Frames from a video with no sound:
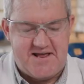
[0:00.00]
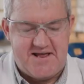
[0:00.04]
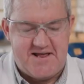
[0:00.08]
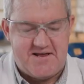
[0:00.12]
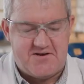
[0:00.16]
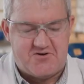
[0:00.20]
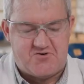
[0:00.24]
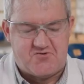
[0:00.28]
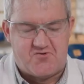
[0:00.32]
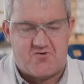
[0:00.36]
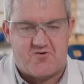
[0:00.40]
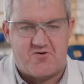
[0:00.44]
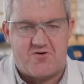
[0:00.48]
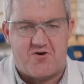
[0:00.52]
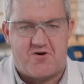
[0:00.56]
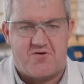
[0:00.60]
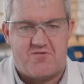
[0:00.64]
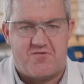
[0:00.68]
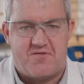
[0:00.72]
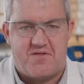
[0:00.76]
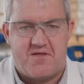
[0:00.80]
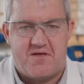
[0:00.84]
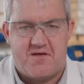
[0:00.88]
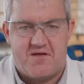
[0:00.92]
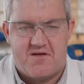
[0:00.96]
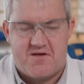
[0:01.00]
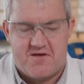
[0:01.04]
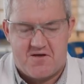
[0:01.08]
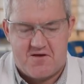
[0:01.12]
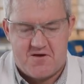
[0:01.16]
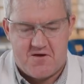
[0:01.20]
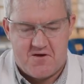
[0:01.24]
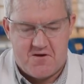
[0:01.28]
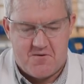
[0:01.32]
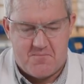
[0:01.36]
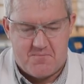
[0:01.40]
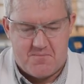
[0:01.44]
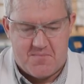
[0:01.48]
here drawn on
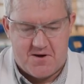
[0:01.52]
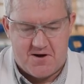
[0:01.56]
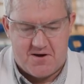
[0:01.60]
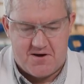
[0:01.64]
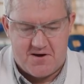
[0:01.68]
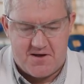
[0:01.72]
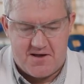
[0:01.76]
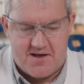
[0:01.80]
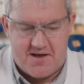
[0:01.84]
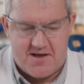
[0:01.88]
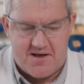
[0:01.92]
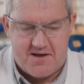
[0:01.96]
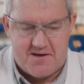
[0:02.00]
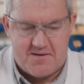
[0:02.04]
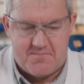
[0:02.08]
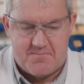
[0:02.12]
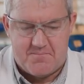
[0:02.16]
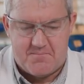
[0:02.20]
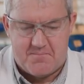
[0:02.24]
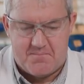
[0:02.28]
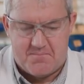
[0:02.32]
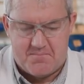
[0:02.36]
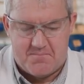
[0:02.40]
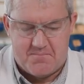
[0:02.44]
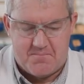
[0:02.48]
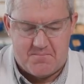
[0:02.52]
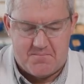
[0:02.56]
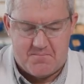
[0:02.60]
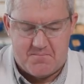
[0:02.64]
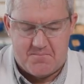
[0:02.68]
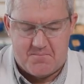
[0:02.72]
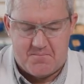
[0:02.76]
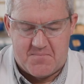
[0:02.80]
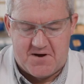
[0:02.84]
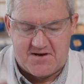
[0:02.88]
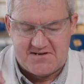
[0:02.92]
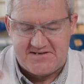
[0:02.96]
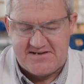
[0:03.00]
my uh,
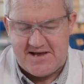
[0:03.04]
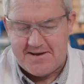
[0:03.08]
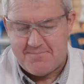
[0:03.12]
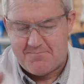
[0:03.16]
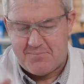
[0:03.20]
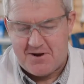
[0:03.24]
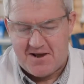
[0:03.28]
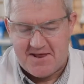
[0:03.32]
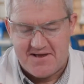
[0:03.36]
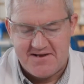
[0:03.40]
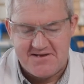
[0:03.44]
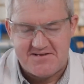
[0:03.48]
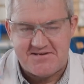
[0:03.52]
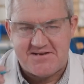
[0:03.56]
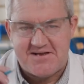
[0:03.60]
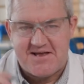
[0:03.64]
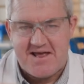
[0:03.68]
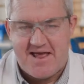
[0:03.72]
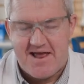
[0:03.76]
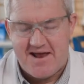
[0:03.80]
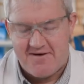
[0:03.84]
my template.